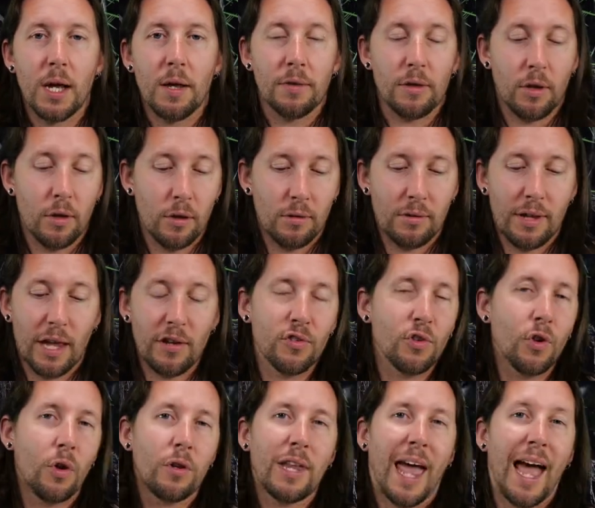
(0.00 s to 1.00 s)
Now, that's
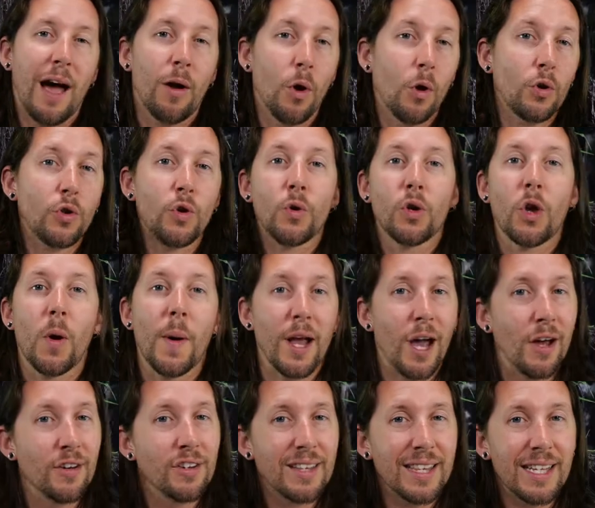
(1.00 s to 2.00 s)
not how long you're going
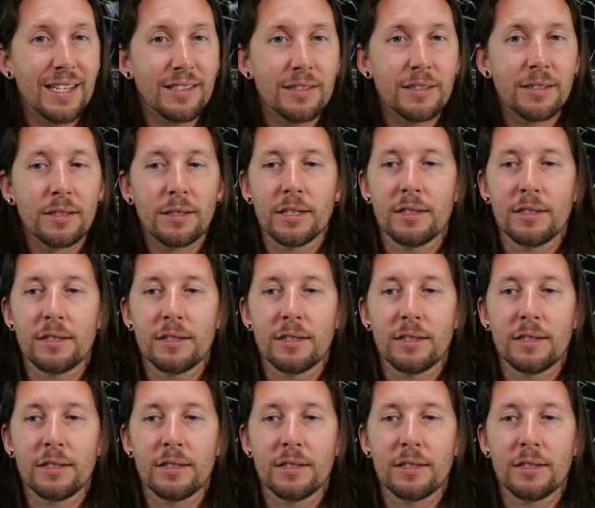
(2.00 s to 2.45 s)
under this.